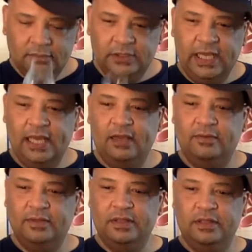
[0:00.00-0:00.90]
Yeah,
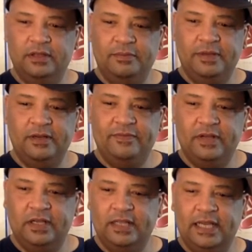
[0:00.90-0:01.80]
with a little bit of
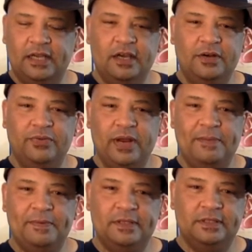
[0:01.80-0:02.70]
a like
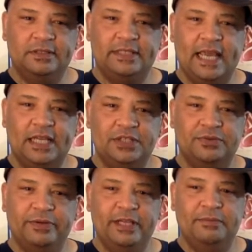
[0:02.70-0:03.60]
unripened
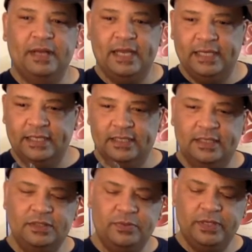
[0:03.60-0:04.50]
tangerine behind it.
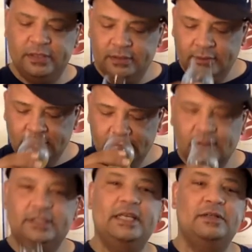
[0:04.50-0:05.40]
That's weird.
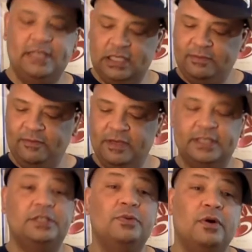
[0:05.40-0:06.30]
Let's see how it tastes before it
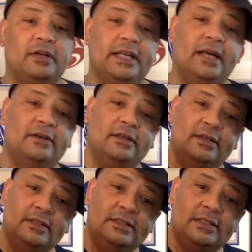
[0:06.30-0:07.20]
gets too watered down.
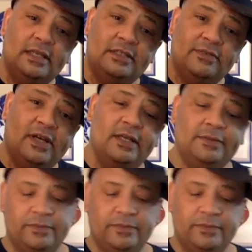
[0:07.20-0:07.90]
Slunge it up.